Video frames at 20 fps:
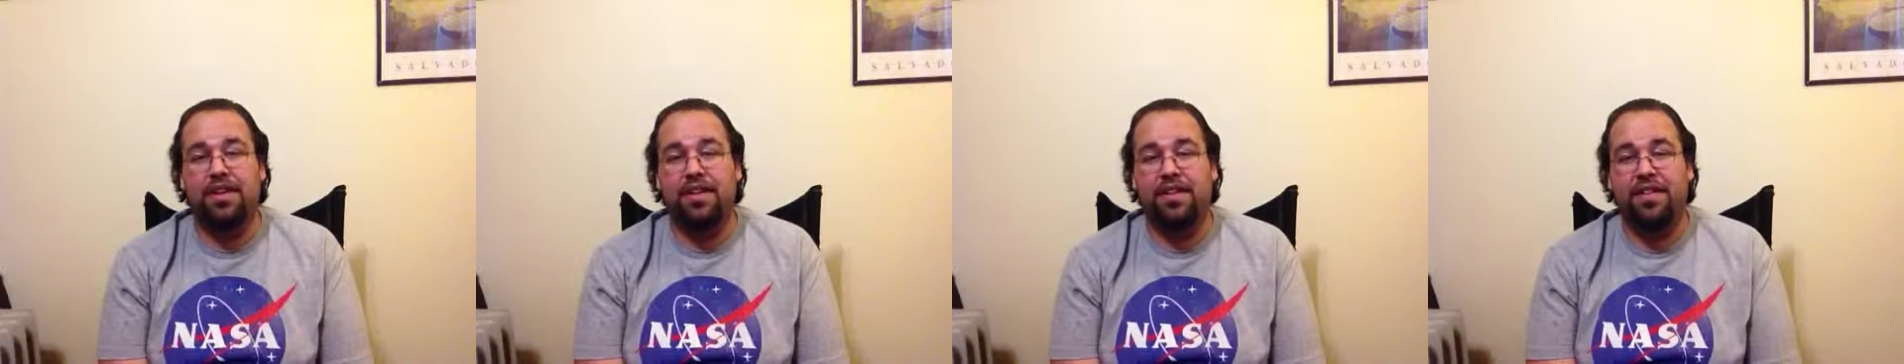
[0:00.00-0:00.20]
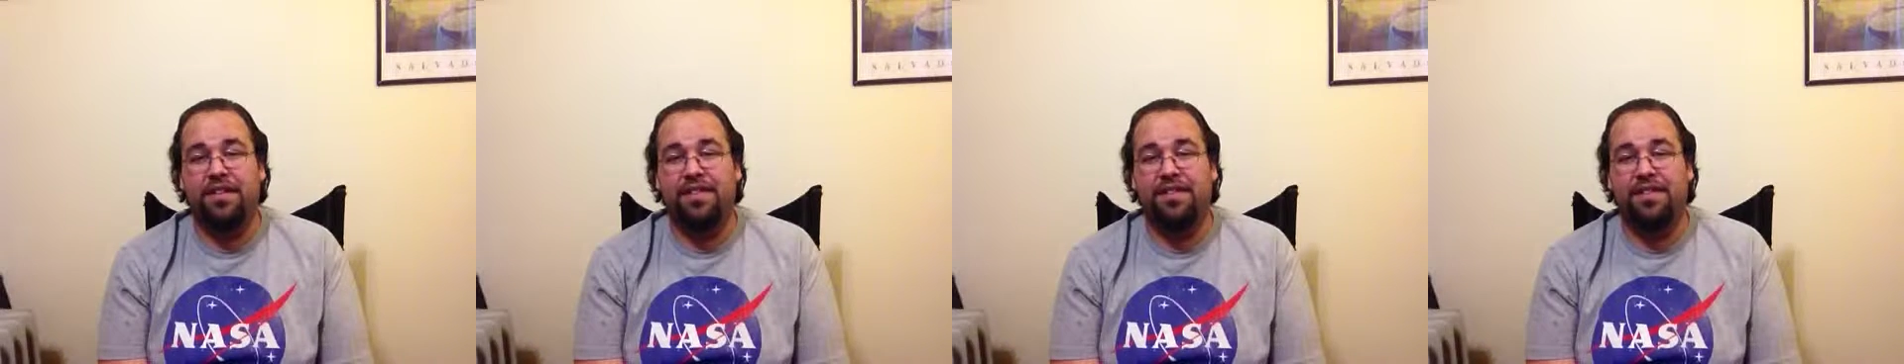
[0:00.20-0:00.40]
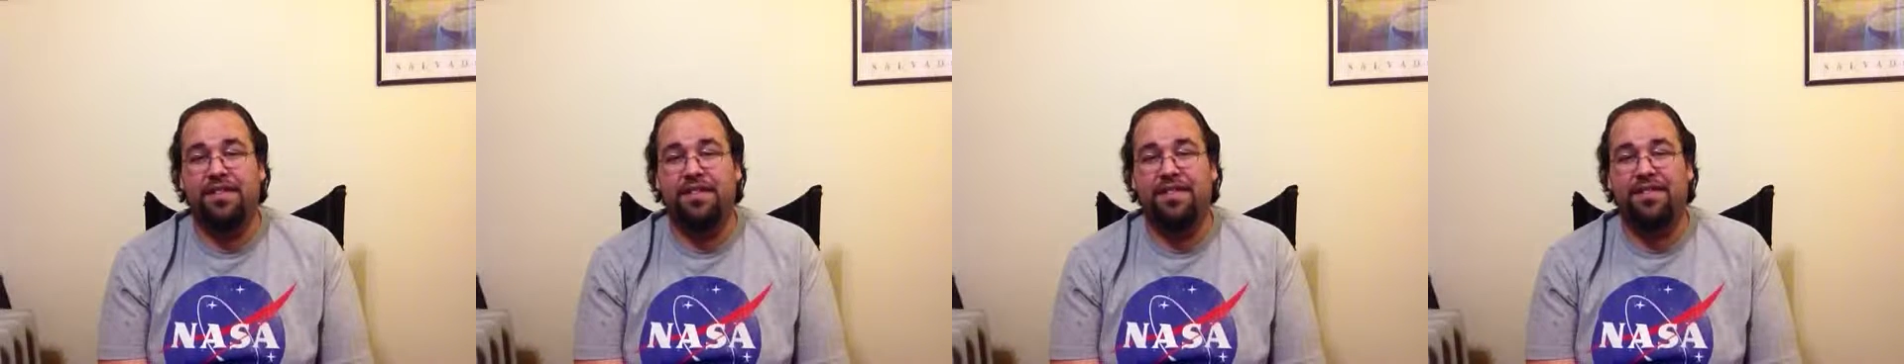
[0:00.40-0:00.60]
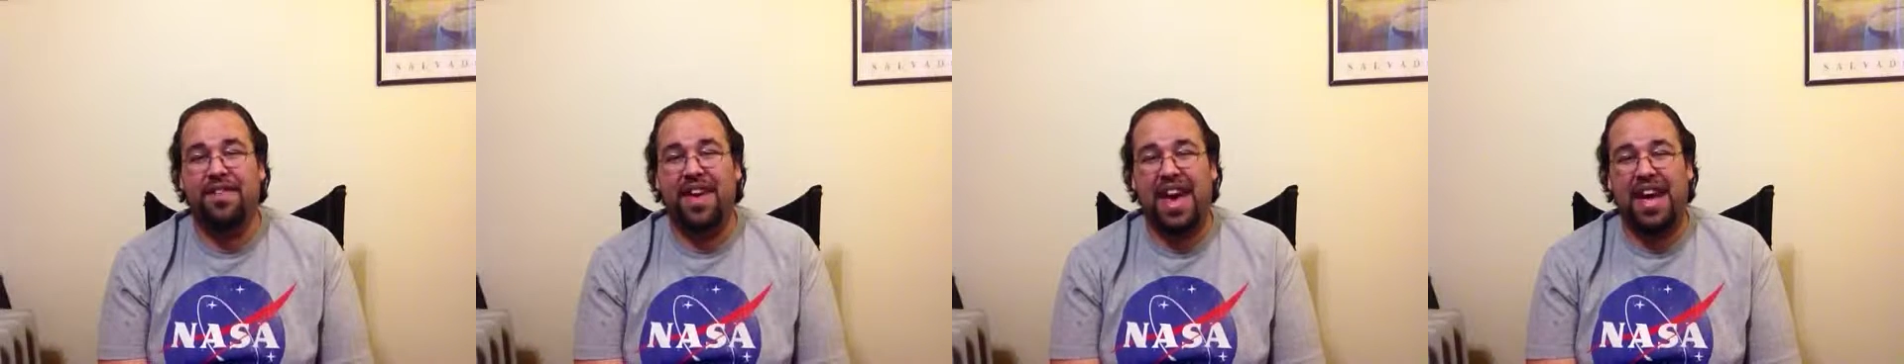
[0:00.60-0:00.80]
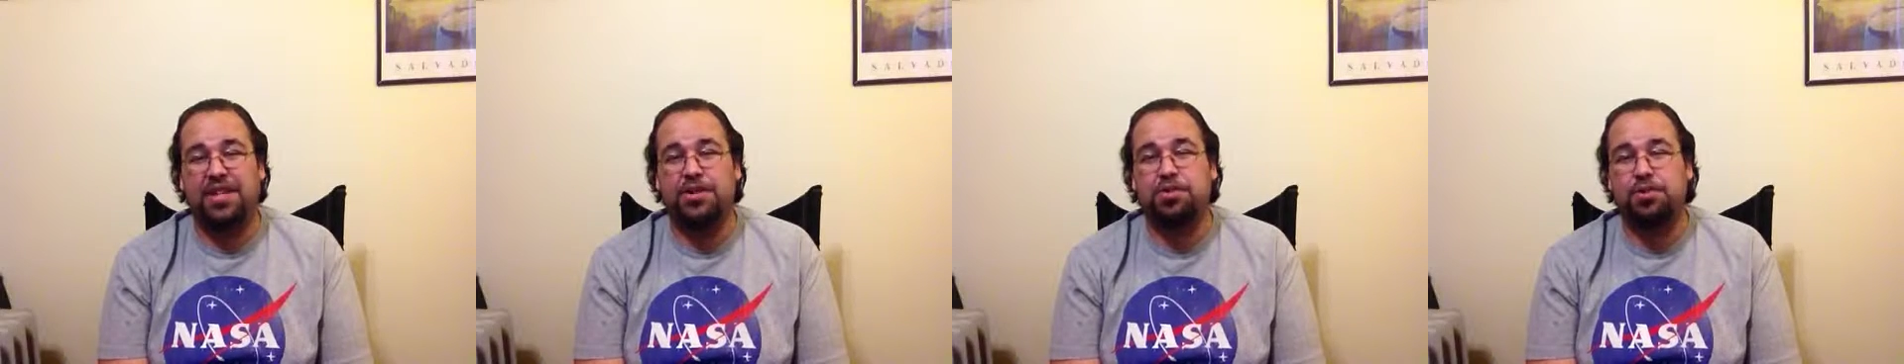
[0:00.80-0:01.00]
of
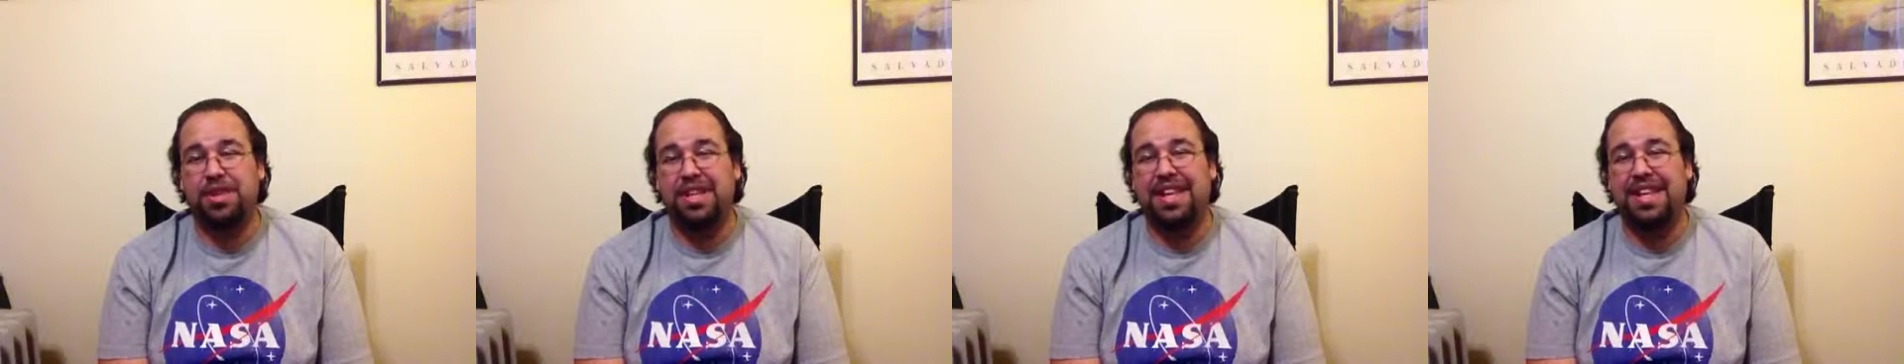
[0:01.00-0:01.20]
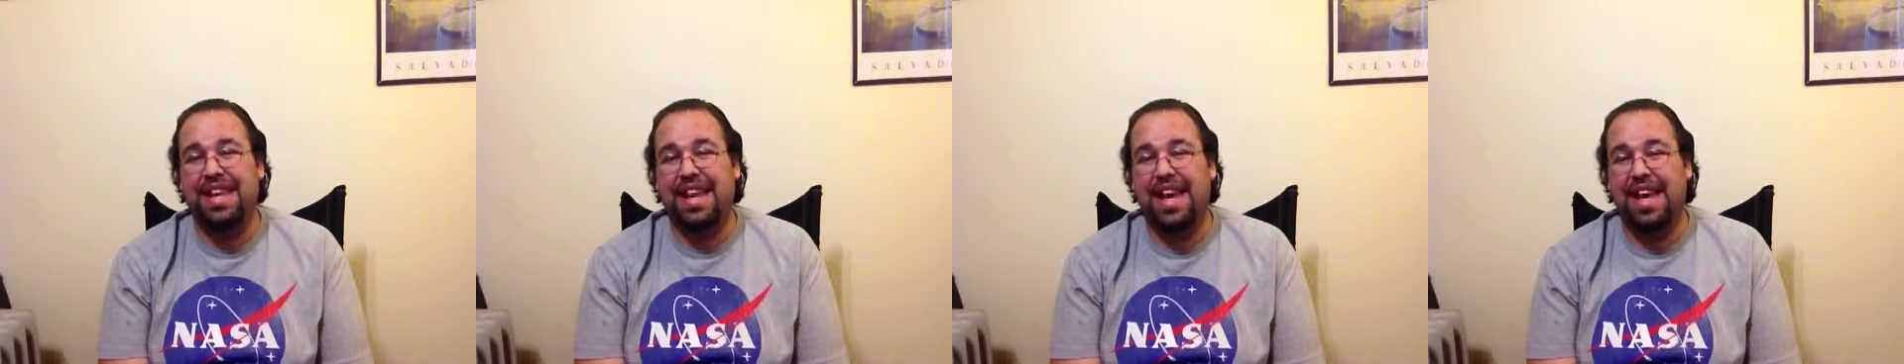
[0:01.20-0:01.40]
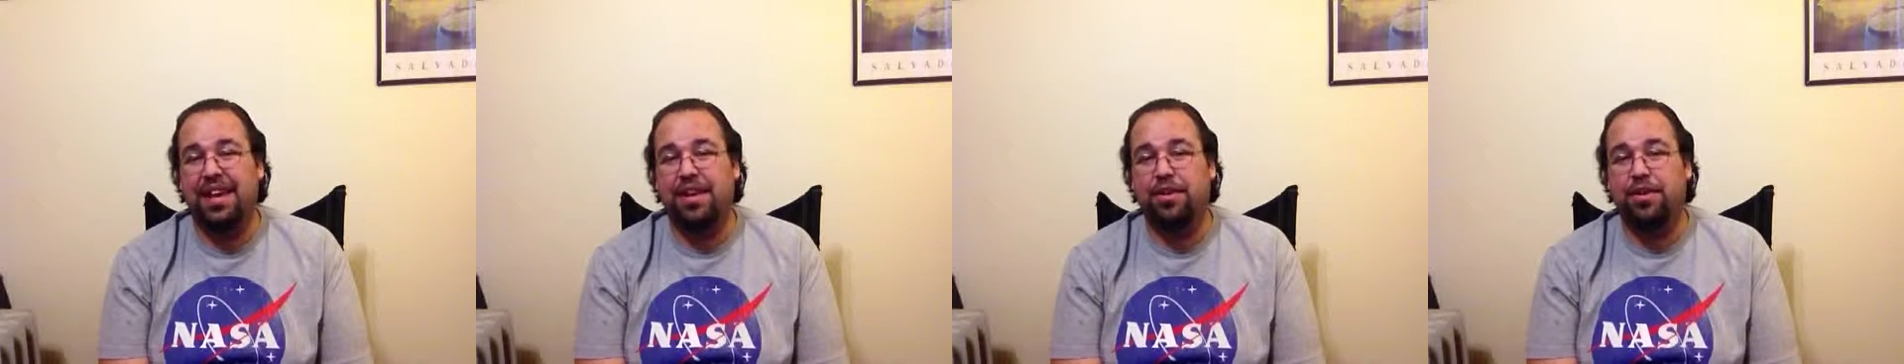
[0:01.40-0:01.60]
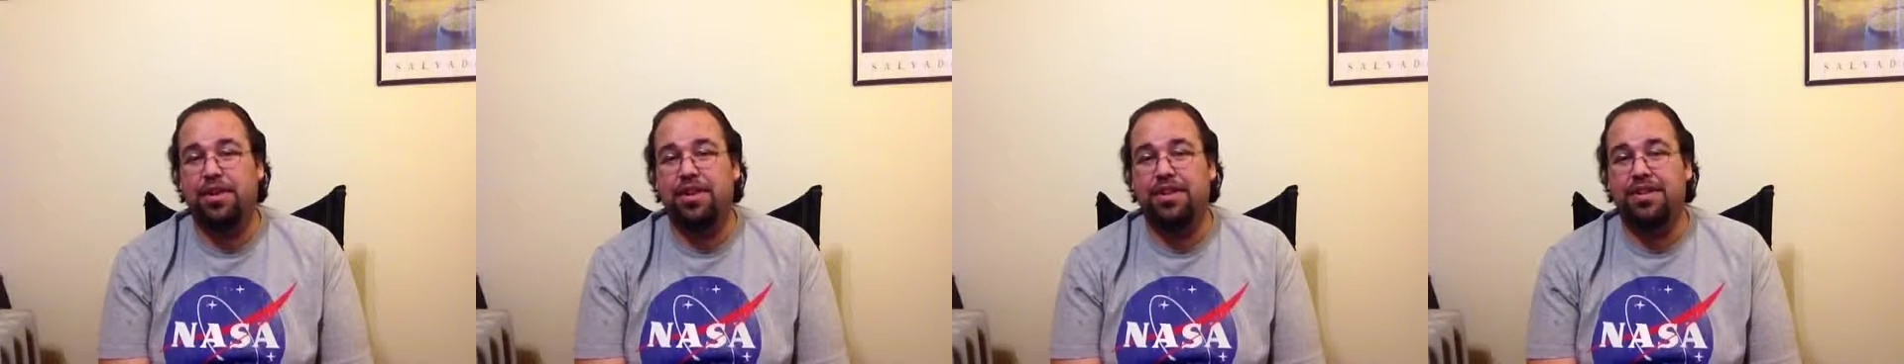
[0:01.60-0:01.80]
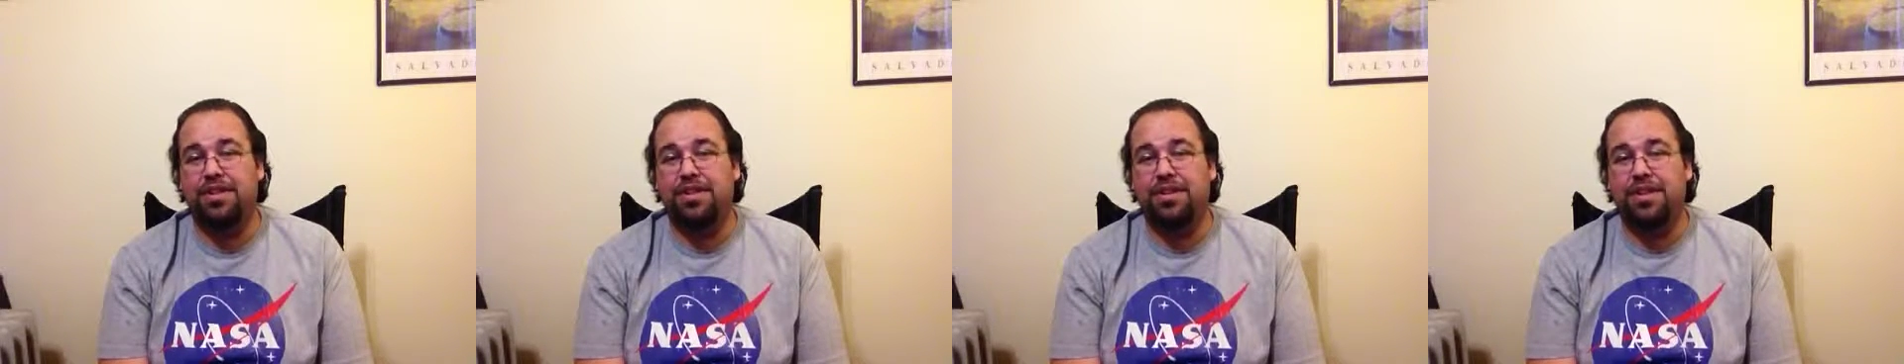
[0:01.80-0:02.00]
factually
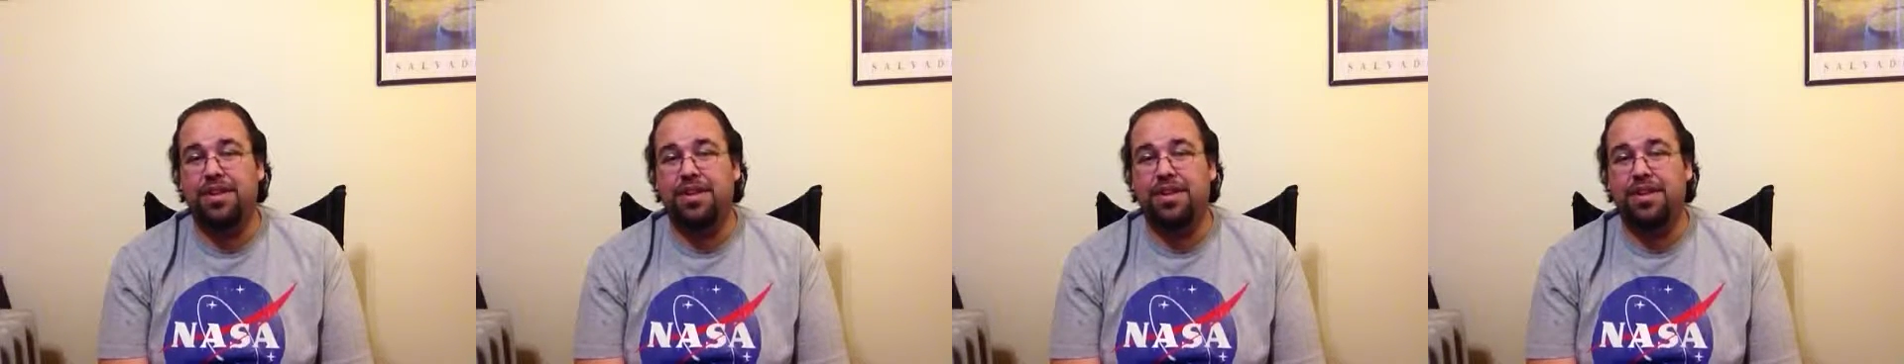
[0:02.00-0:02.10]
inaccurate